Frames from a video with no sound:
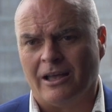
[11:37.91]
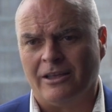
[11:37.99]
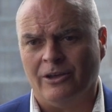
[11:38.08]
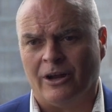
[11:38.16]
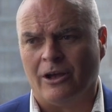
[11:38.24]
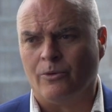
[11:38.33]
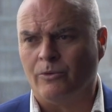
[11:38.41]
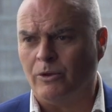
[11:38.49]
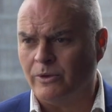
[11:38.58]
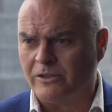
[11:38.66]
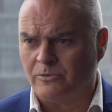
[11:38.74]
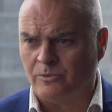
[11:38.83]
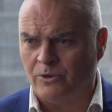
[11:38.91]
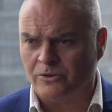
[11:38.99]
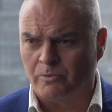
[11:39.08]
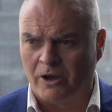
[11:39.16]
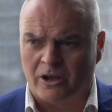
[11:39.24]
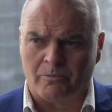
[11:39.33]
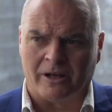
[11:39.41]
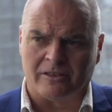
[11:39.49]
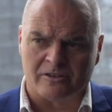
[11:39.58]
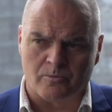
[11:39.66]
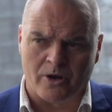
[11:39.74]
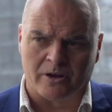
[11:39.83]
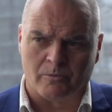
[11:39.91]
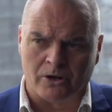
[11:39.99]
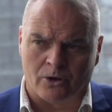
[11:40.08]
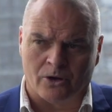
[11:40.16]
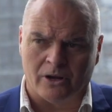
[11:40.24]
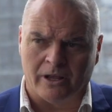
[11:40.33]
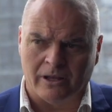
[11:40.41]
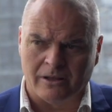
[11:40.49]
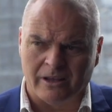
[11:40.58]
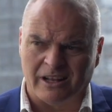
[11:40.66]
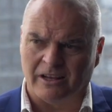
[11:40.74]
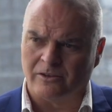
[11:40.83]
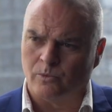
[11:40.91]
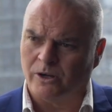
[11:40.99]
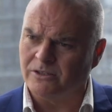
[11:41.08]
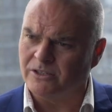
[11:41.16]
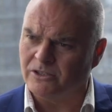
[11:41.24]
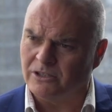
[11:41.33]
you spoke about the spread a bit earlier. It is what?